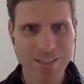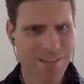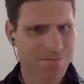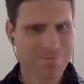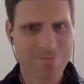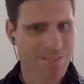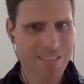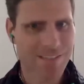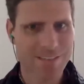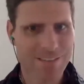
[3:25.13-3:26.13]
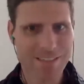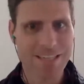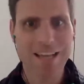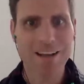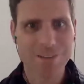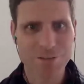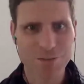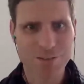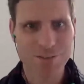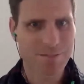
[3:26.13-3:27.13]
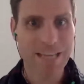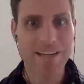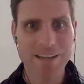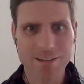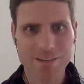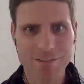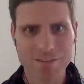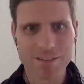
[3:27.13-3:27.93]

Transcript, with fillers: Like six hours or 8 hours.